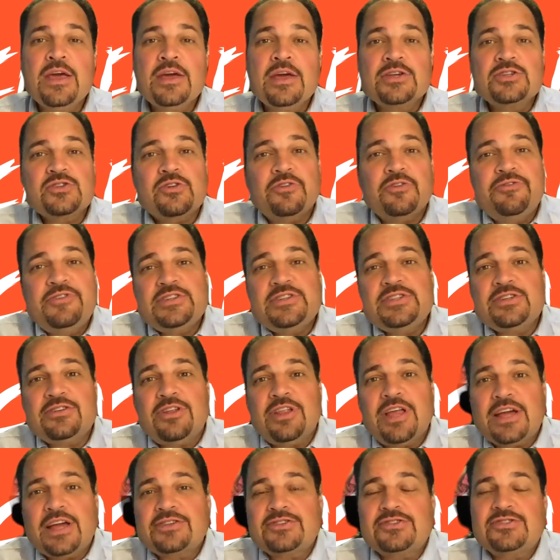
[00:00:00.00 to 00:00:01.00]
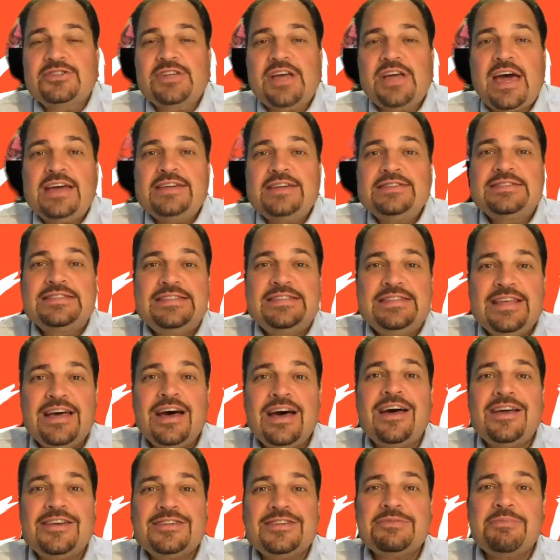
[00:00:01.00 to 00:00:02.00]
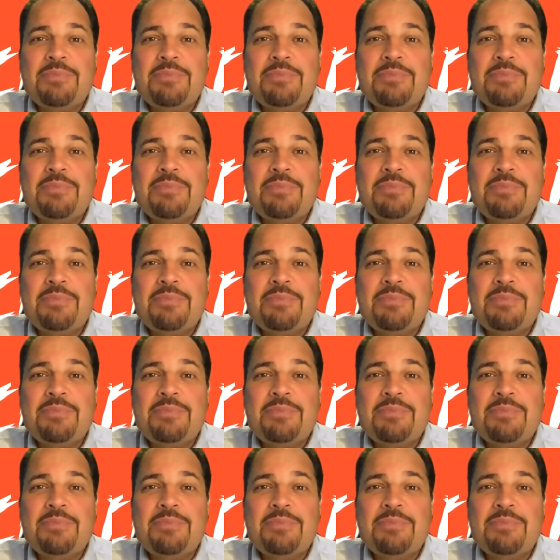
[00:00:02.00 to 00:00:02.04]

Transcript: so physical exercise does